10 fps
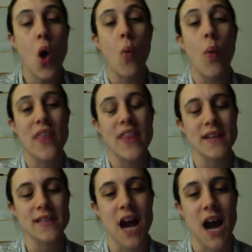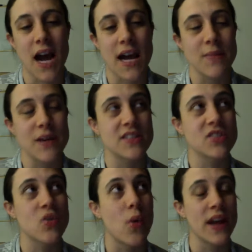when that time
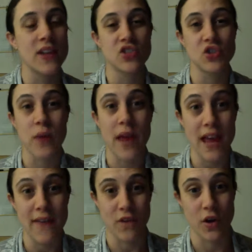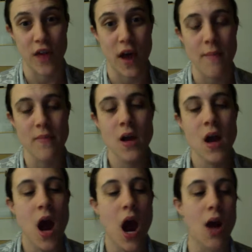is going to hit for
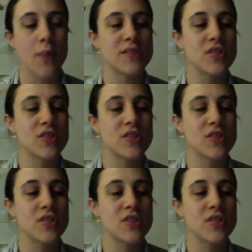them.